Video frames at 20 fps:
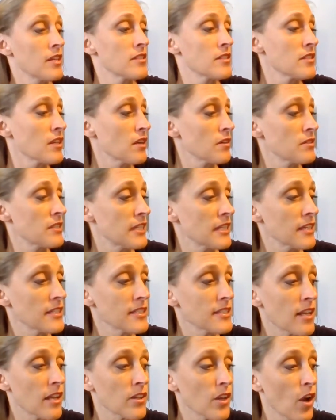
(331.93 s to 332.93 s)
So
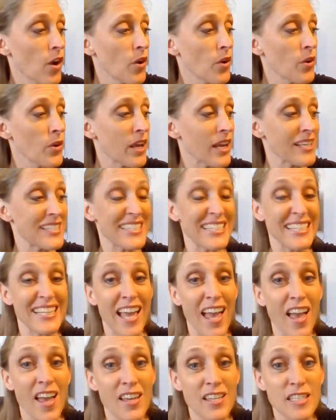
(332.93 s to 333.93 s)
DS all coda,
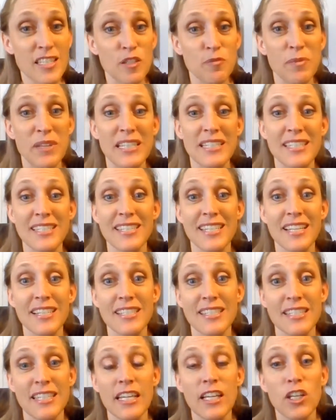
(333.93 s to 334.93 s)
DS means
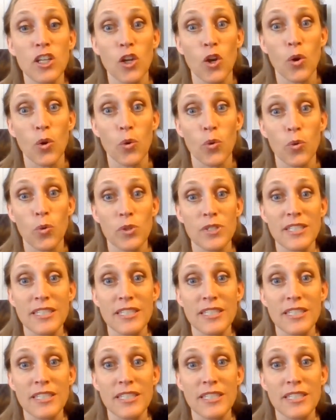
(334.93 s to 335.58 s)
del signo.